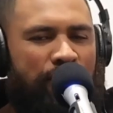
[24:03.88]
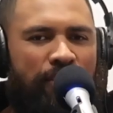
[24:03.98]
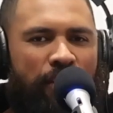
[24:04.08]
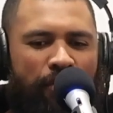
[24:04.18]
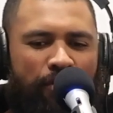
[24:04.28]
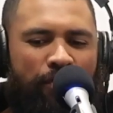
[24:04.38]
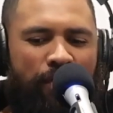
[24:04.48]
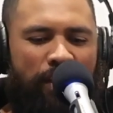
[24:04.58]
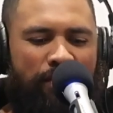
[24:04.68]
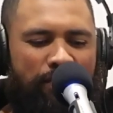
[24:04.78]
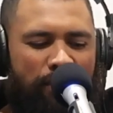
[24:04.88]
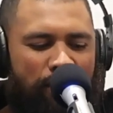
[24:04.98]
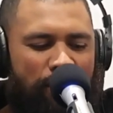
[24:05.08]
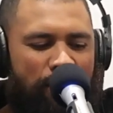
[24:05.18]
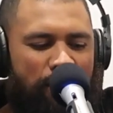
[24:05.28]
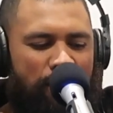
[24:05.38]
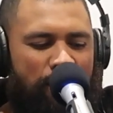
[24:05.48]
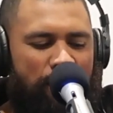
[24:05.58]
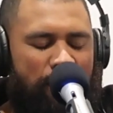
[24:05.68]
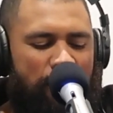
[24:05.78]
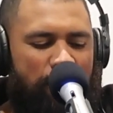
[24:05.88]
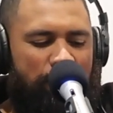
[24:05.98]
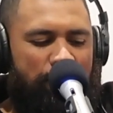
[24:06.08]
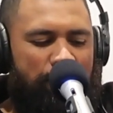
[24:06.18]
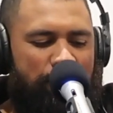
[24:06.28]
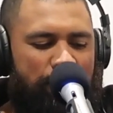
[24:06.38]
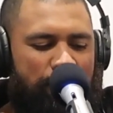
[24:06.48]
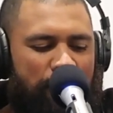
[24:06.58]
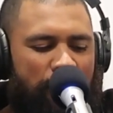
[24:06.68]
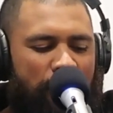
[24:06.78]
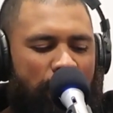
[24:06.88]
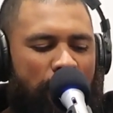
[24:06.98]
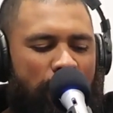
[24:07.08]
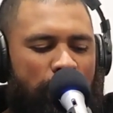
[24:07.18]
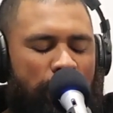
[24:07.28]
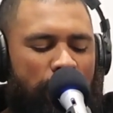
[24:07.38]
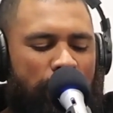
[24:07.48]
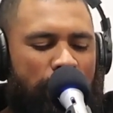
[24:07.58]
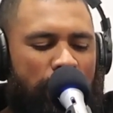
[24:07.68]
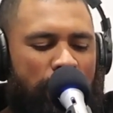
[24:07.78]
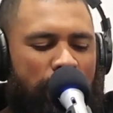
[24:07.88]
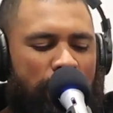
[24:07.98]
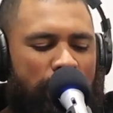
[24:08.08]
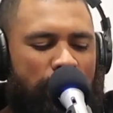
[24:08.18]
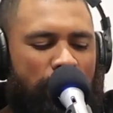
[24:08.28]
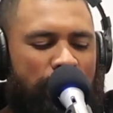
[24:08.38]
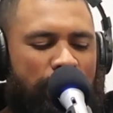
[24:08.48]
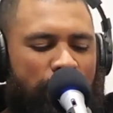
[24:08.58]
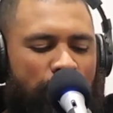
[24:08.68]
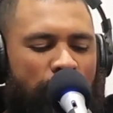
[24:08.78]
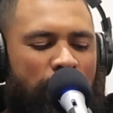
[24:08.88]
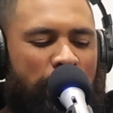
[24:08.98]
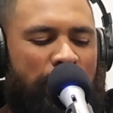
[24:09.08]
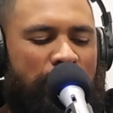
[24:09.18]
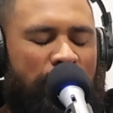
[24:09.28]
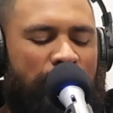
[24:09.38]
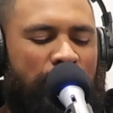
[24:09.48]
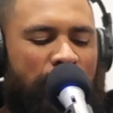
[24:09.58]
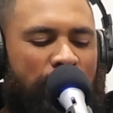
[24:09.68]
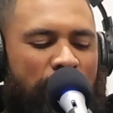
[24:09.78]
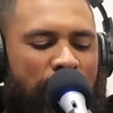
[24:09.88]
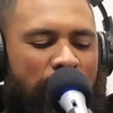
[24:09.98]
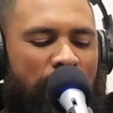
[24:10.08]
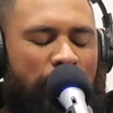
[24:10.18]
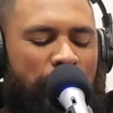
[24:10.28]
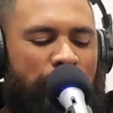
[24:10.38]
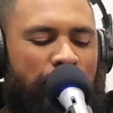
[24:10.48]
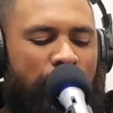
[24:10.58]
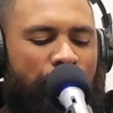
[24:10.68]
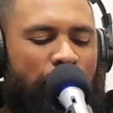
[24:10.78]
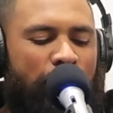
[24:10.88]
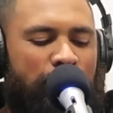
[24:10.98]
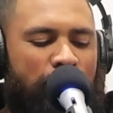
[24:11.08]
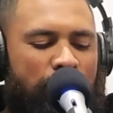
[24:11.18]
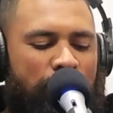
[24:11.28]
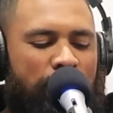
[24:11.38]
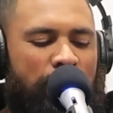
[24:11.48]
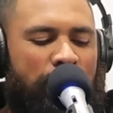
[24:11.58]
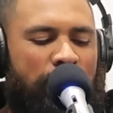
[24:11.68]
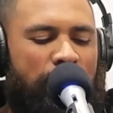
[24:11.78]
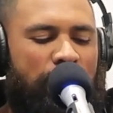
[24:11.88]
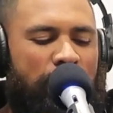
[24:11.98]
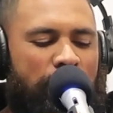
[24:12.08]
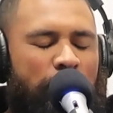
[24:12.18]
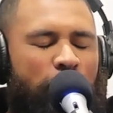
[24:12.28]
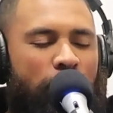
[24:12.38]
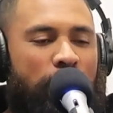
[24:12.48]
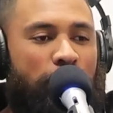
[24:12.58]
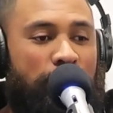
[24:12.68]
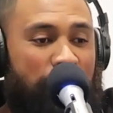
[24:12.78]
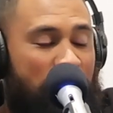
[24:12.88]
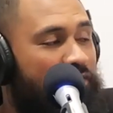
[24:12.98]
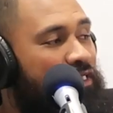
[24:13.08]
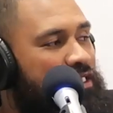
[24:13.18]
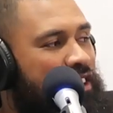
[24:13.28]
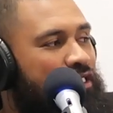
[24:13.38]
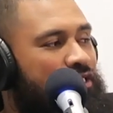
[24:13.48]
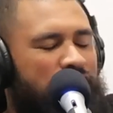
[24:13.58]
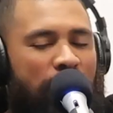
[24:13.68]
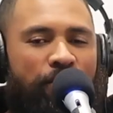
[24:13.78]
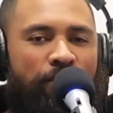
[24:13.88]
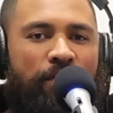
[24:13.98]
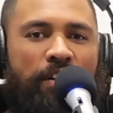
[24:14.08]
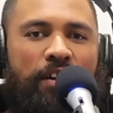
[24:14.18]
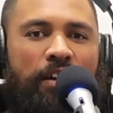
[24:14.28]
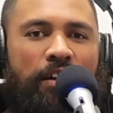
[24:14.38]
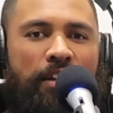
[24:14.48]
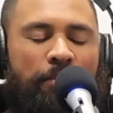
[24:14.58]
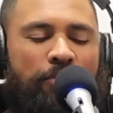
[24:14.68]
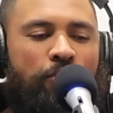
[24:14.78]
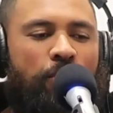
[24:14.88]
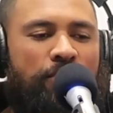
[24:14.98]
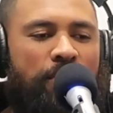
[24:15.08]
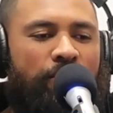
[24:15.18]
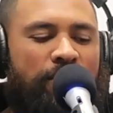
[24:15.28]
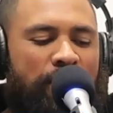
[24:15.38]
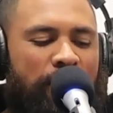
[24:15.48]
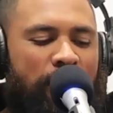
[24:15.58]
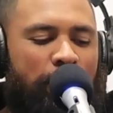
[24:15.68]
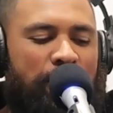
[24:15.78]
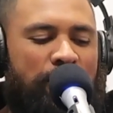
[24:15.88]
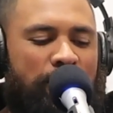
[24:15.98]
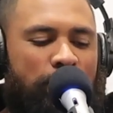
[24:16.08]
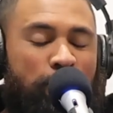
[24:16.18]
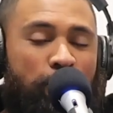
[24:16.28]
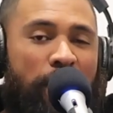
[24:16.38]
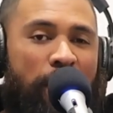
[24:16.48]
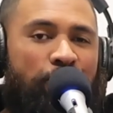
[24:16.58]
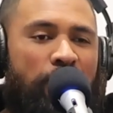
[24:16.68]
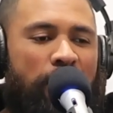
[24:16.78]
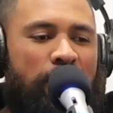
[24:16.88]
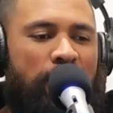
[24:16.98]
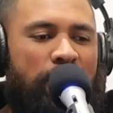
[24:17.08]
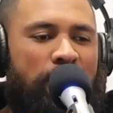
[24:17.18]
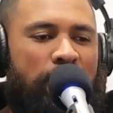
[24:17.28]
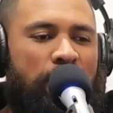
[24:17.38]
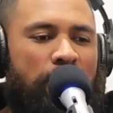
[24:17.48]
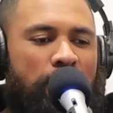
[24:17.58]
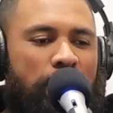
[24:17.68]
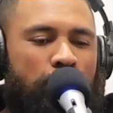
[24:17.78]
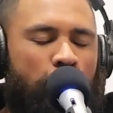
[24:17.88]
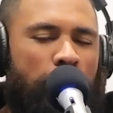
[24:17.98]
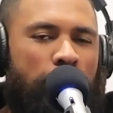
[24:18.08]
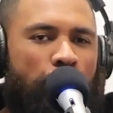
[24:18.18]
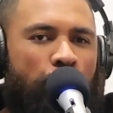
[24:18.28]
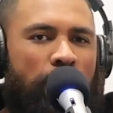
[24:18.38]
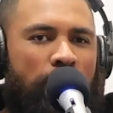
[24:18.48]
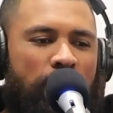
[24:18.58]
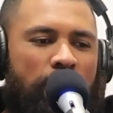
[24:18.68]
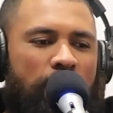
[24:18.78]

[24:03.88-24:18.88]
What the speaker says: I just carry on that? So today Grant Cardone told us the 3 best things to focus on. Number 1 was investing in yourself. Number 2 was investing in our business, which we have done to a degree.